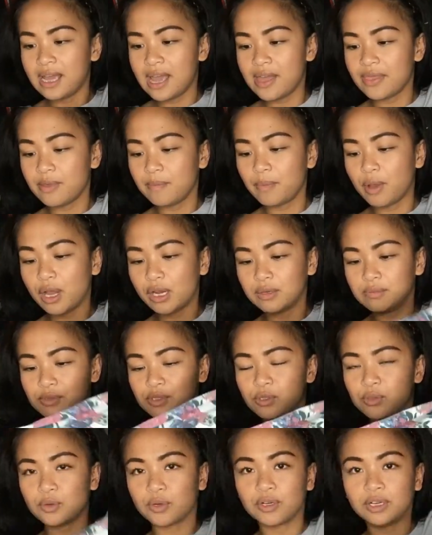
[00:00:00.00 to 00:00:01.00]
And the bottom
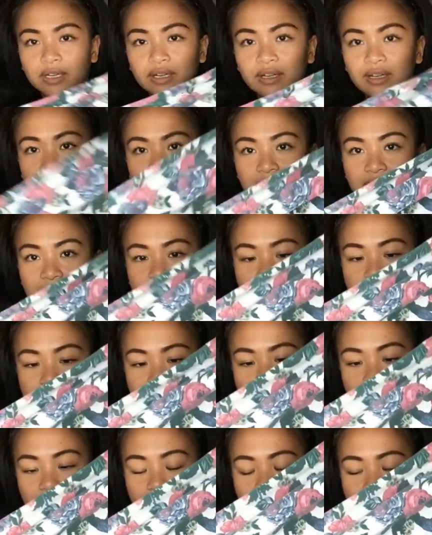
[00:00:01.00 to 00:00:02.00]
sorta
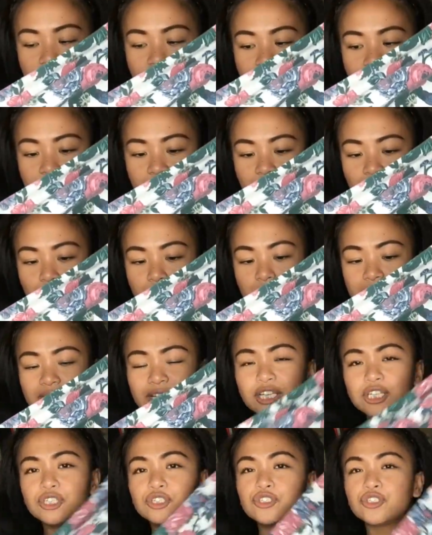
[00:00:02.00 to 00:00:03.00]
is almost
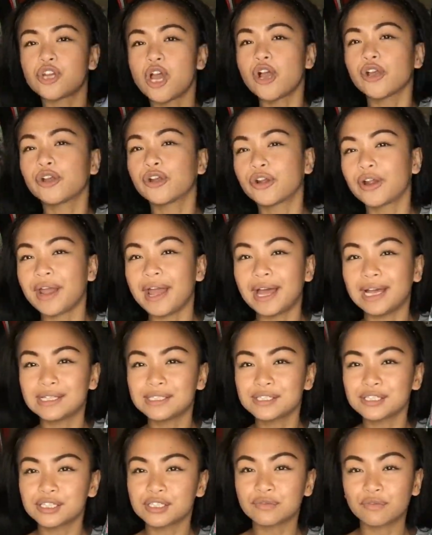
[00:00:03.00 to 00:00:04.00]
like a
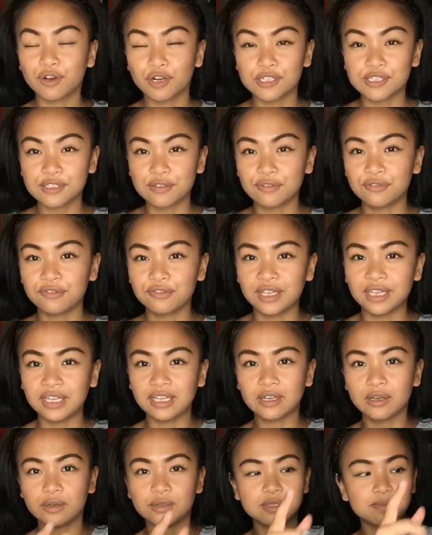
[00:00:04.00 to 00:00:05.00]
jogger-esque as far as the
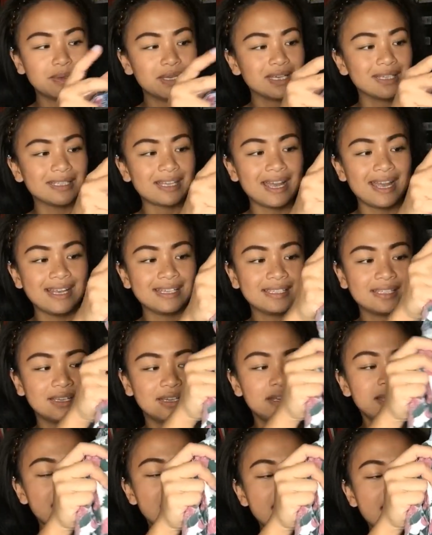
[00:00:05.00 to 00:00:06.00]
fitting goes, because it has
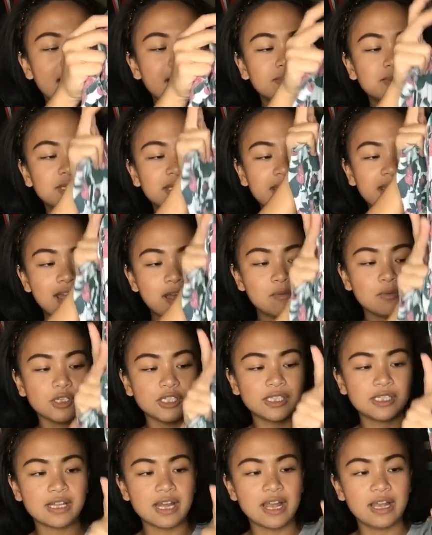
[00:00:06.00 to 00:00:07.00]
a MC
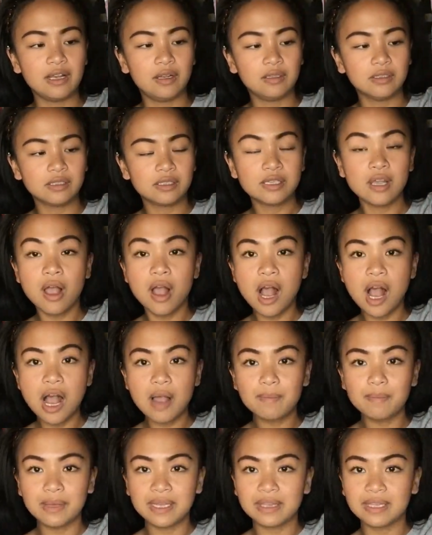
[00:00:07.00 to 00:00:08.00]
Hammer style
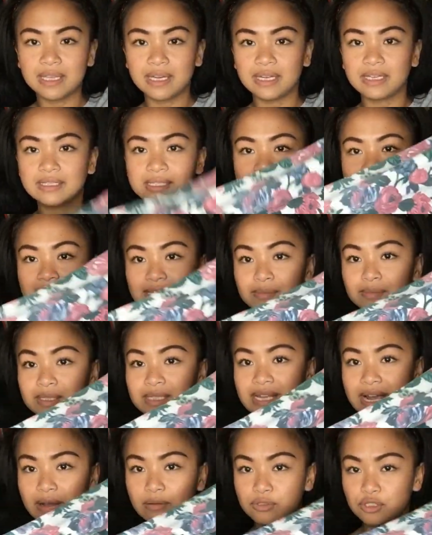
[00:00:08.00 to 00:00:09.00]
top and then it
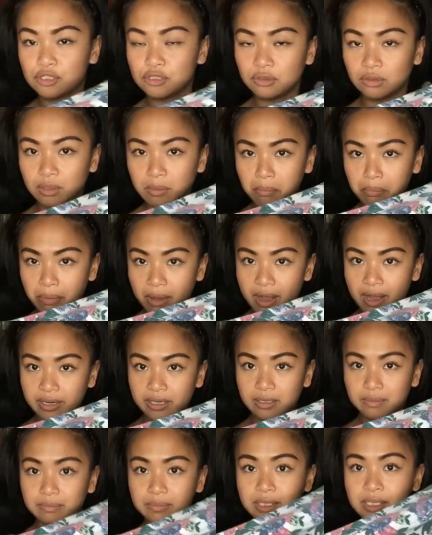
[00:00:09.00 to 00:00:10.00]
slims down to the
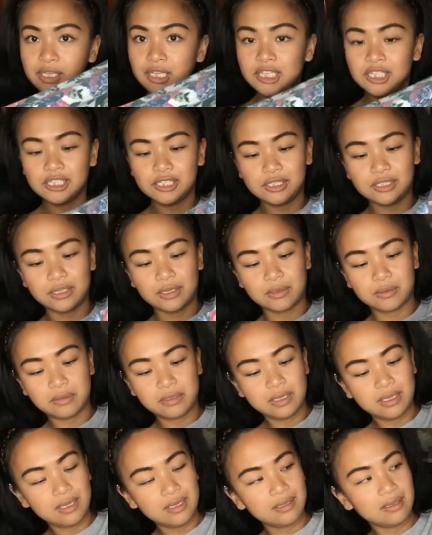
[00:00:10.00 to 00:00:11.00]
bottom.
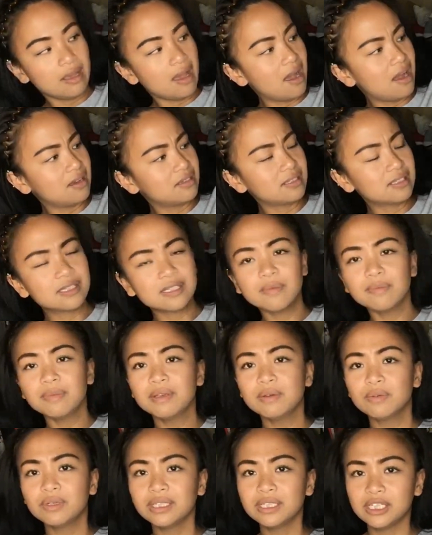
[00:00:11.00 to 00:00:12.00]
So yeah, it's
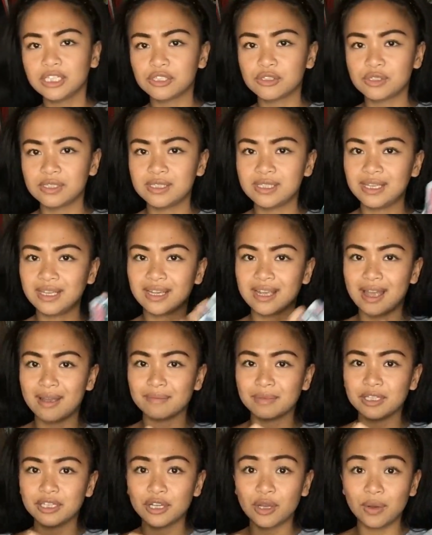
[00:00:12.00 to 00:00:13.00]
something really interesting.
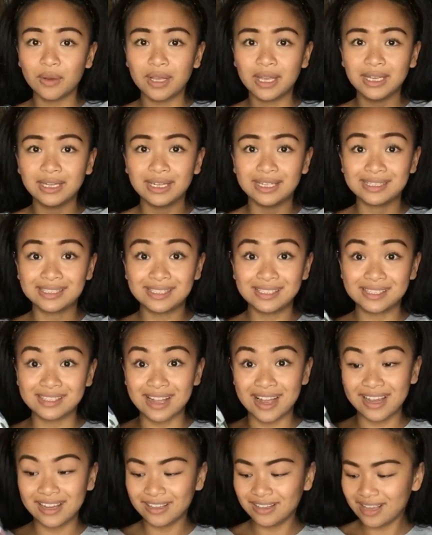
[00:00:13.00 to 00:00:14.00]
I'm gonna go ahead and
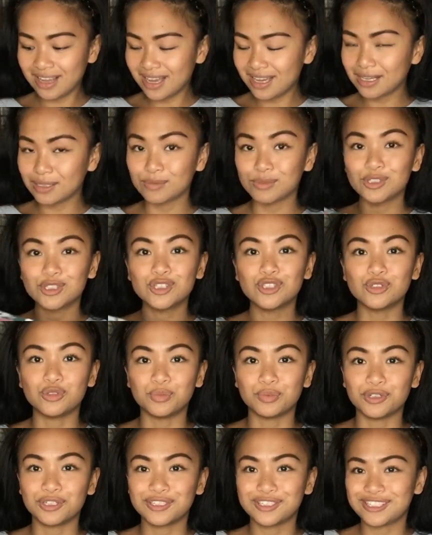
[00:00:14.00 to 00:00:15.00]
style that. I'm
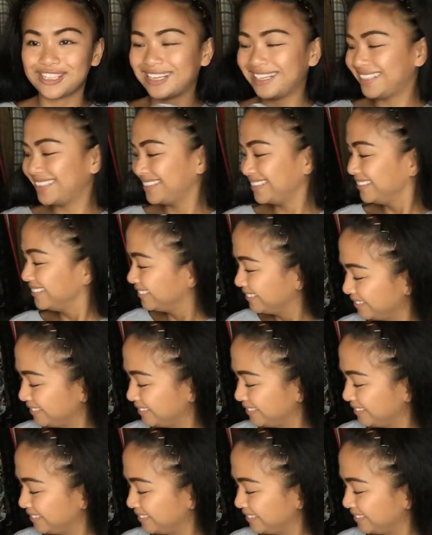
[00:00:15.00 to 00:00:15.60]
super excited.